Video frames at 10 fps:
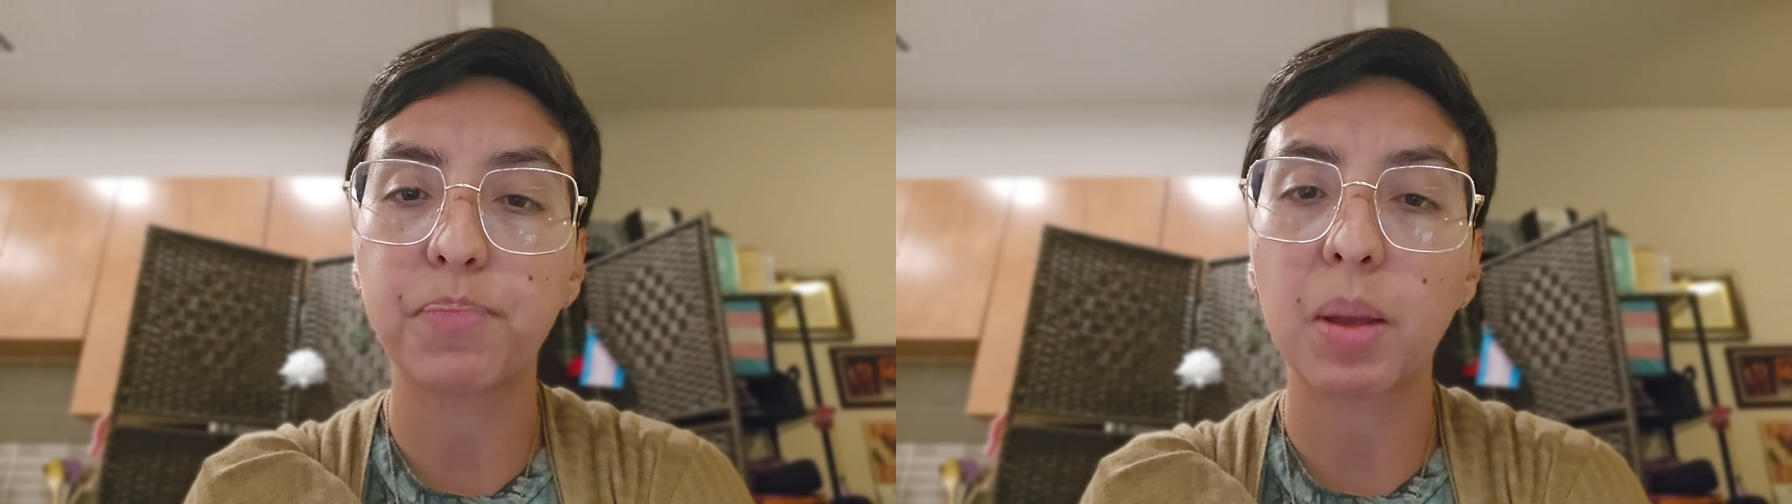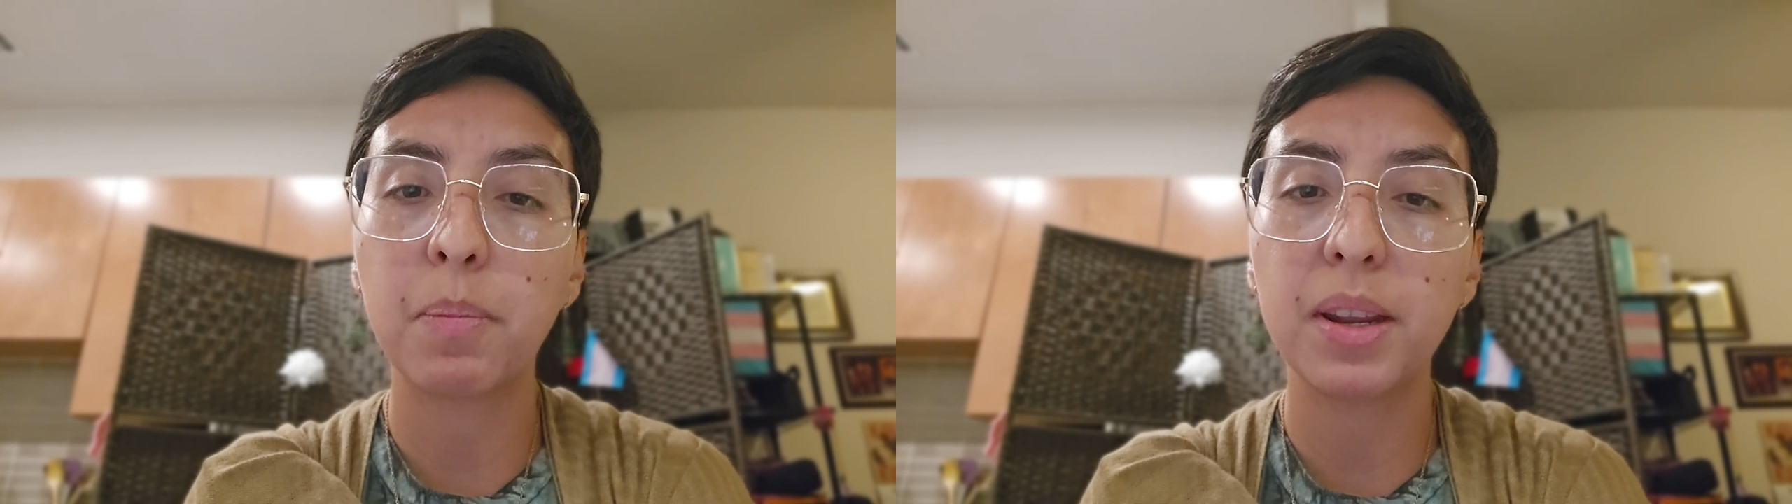
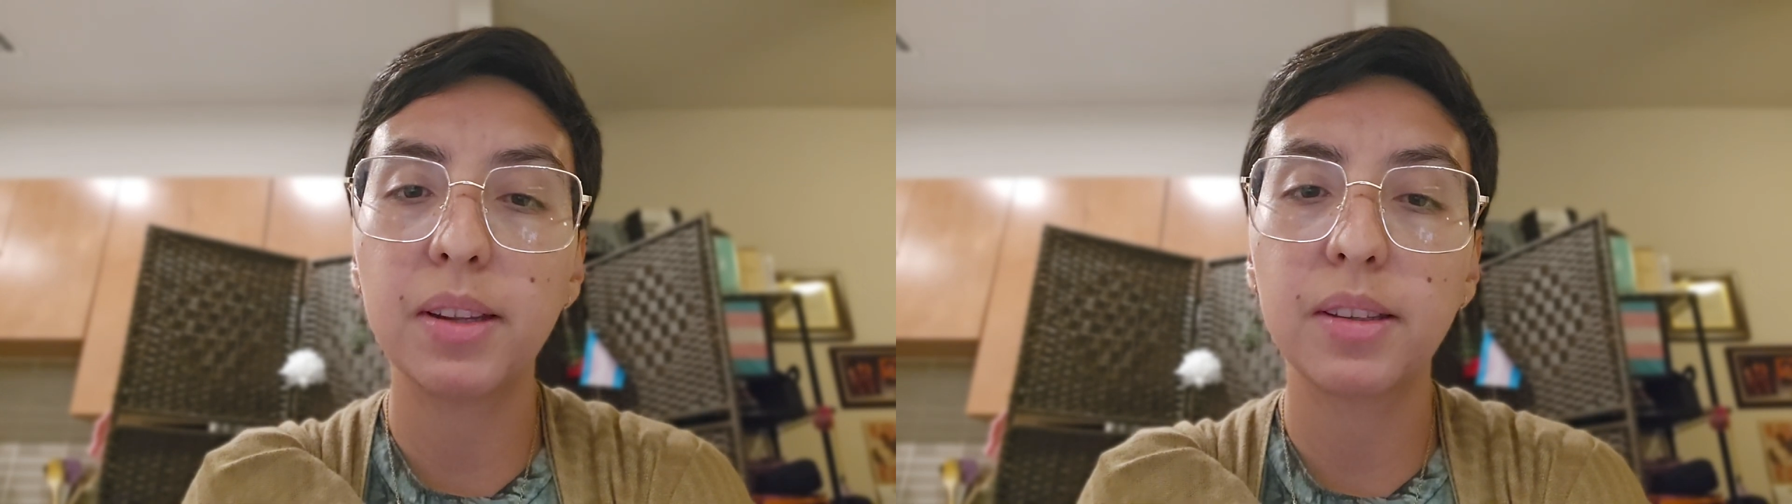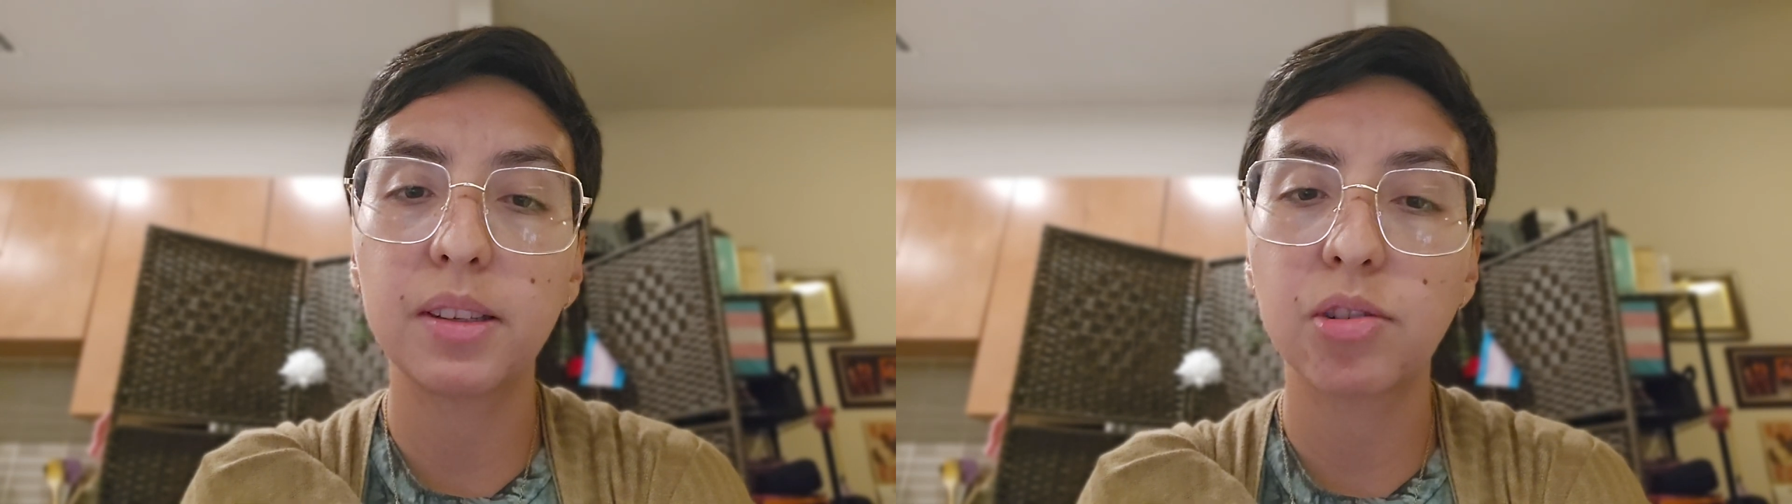
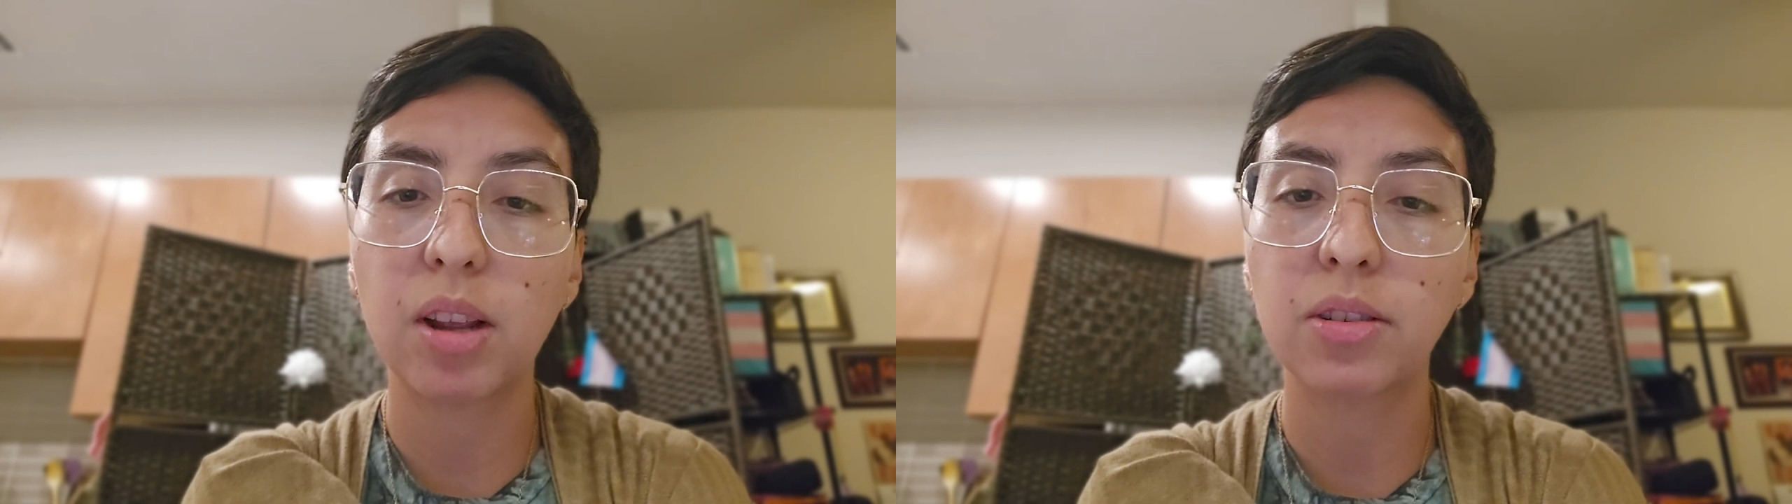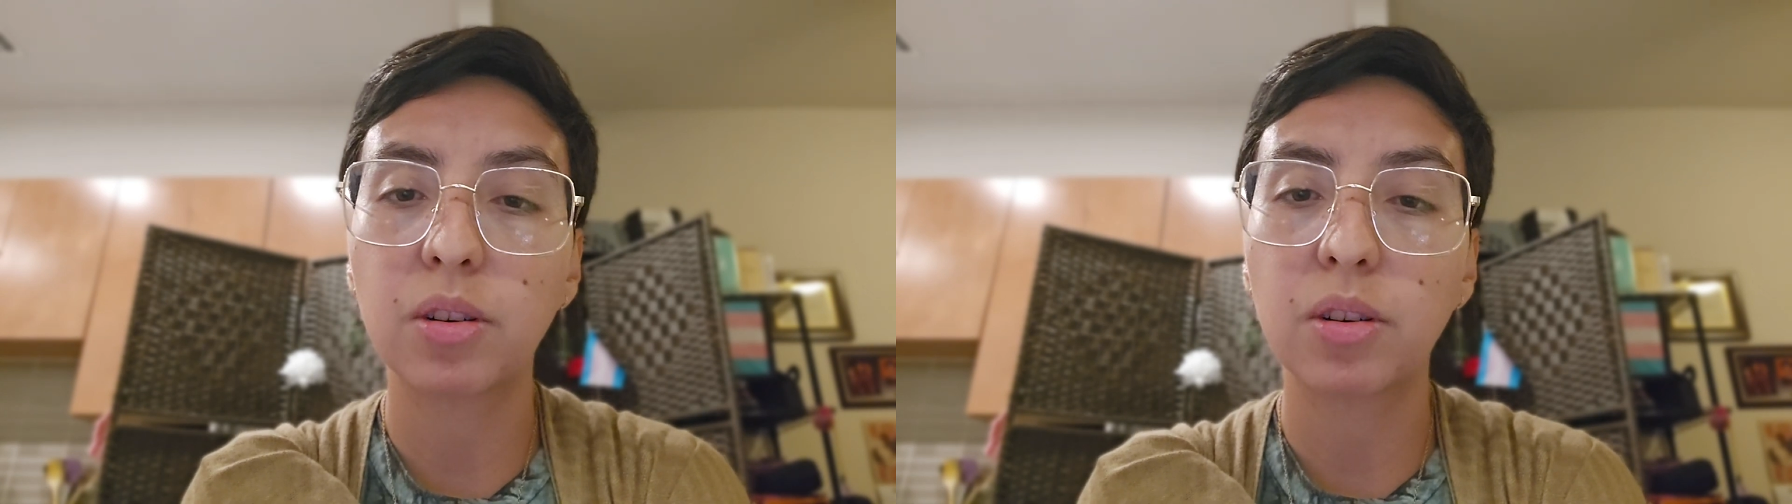meet the trans